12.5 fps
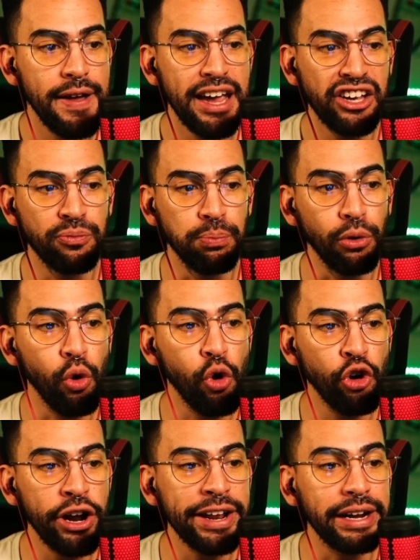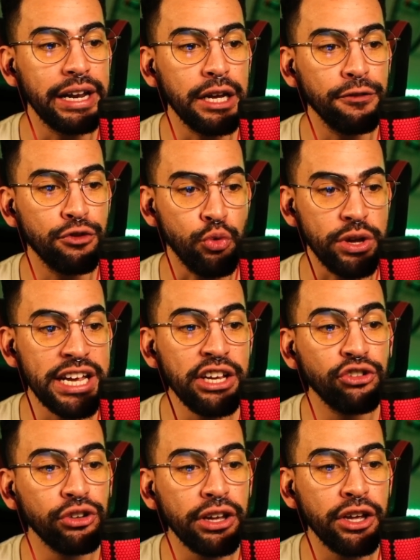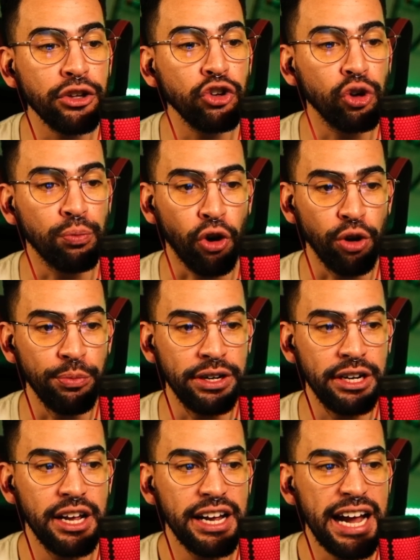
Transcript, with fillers: Explore and live through each day in your apartment